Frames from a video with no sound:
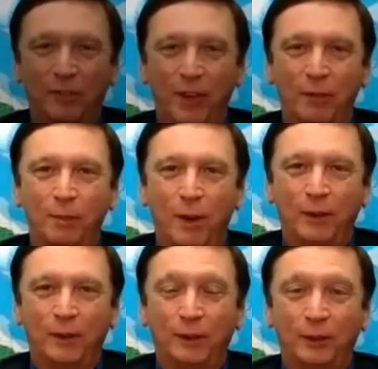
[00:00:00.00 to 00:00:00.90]
favorite
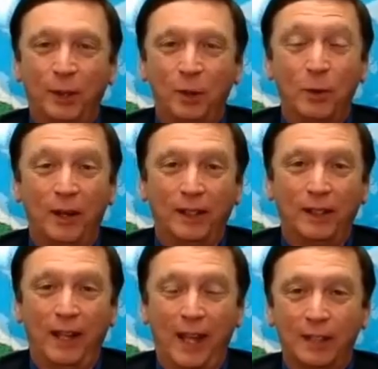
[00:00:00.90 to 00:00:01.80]
part of the show where I get
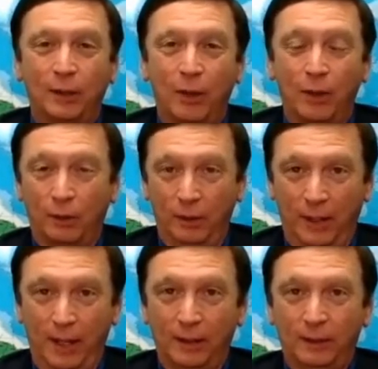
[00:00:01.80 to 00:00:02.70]
to ask our
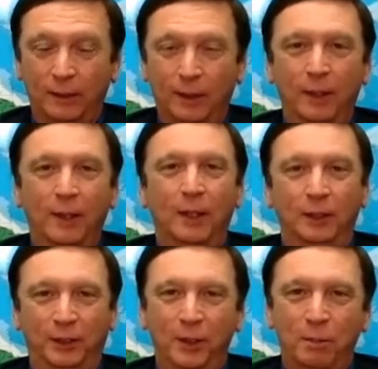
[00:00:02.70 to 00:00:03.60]
guest,
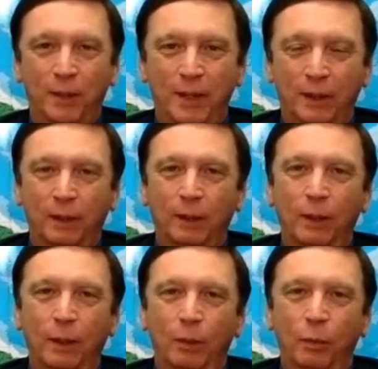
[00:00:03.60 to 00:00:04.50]
Jill Buck,
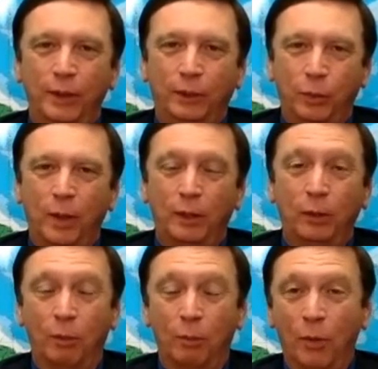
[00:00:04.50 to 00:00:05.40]
which one
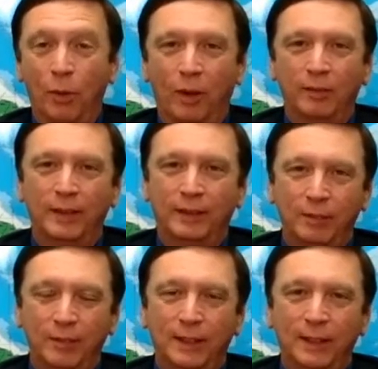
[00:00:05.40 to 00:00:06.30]
or more of the
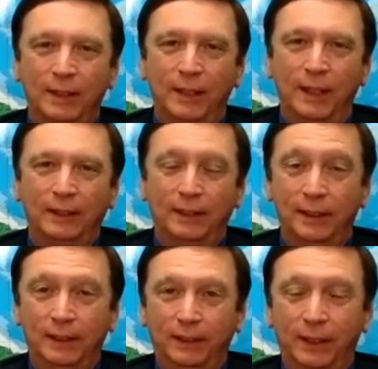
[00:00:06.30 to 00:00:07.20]
17
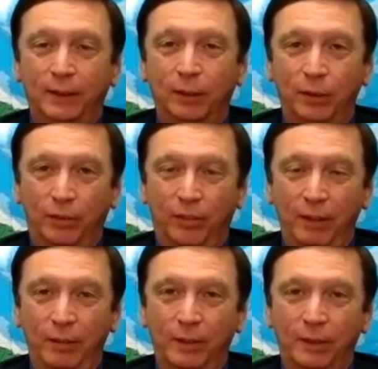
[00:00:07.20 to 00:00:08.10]
SDGs are your
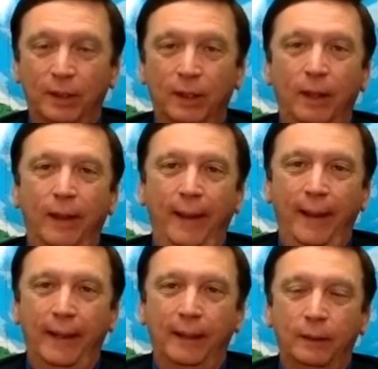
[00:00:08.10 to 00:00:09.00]
favorites?
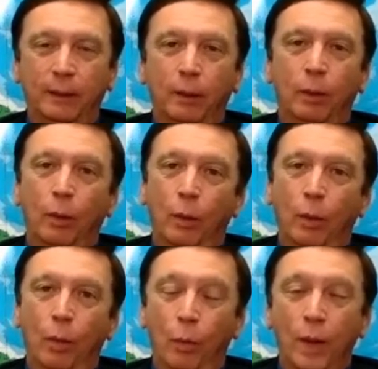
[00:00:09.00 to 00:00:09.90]
And
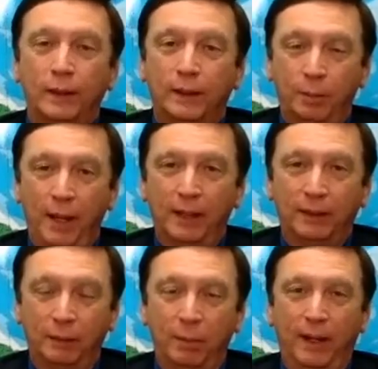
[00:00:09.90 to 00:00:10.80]
what's the
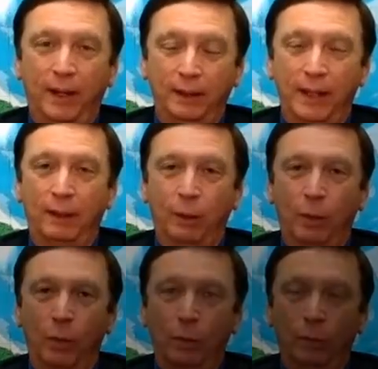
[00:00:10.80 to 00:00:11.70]
passion behind that
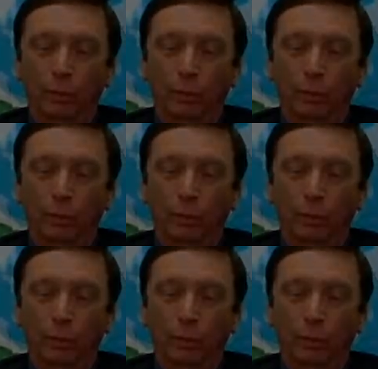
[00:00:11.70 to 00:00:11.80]
goal?